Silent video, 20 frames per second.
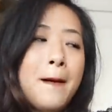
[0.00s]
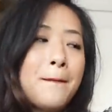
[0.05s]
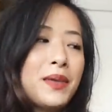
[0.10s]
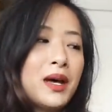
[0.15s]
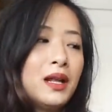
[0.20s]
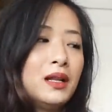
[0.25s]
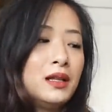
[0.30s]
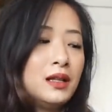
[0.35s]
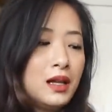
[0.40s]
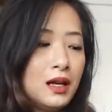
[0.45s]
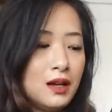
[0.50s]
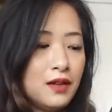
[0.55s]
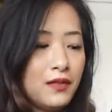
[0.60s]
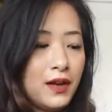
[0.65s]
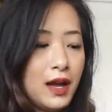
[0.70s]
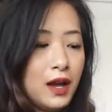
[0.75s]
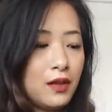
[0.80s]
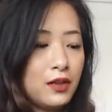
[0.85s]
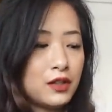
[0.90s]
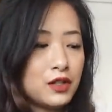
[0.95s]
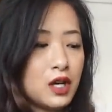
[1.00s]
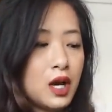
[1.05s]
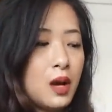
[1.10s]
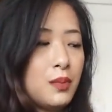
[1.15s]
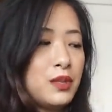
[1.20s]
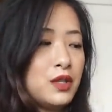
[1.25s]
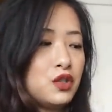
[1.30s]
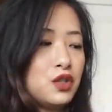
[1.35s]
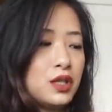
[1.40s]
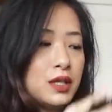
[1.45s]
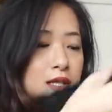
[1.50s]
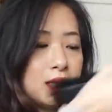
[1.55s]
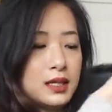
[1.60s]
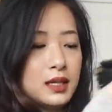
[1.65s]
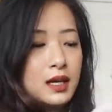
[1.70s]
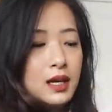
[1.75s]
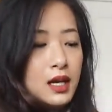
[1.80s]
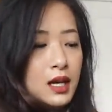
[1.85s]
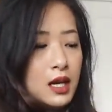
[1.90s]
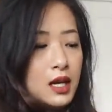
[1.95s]
But I love how the top is just
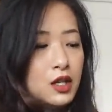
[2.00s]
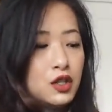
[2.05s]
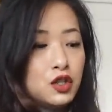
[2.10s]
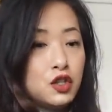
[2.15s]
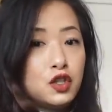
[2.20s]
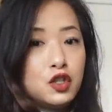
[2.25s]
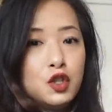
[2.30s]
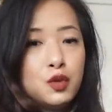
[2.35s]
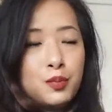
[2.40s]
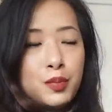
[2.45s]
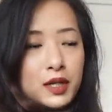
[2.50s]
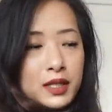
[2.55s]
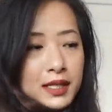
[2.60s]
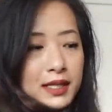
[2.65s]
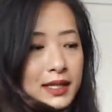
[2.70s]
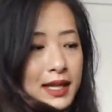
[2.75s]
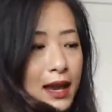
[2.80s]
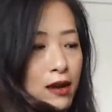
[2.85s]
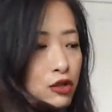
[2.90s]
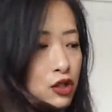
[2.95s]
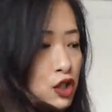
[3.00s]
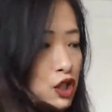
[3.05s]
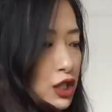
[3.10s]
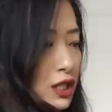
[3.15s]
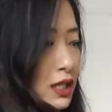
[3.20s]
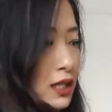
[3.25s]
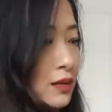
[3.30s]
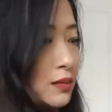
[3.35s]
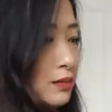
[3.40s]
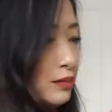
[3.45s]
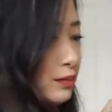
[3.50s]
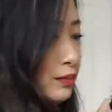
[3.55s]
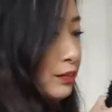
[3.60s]
super slouchy.